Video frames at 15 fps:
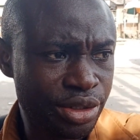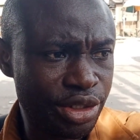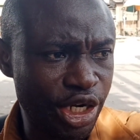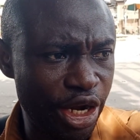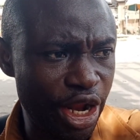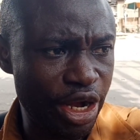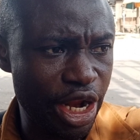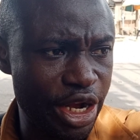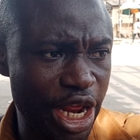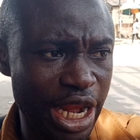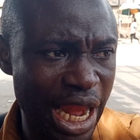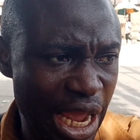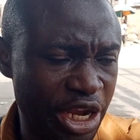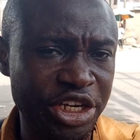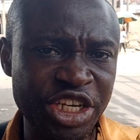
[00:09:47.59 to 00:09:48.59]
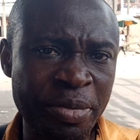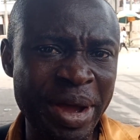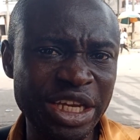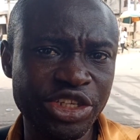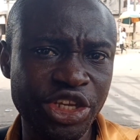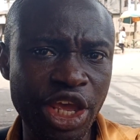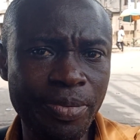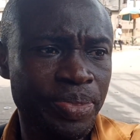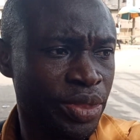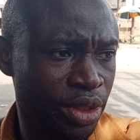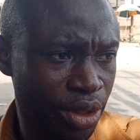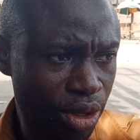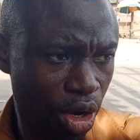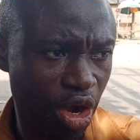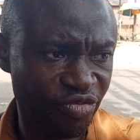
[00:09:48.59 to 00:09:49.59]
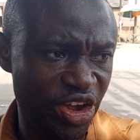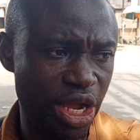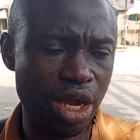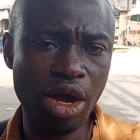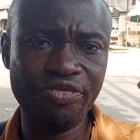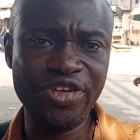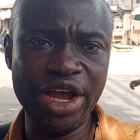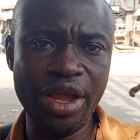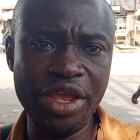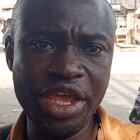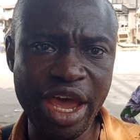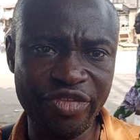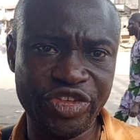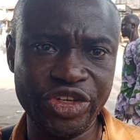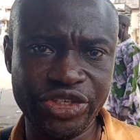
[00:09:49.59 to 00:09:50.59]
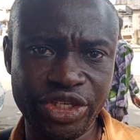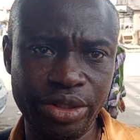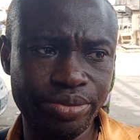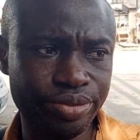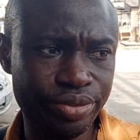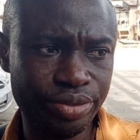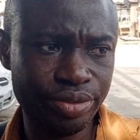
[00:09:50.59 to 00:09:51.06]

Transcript: the legitimacy of EFCC.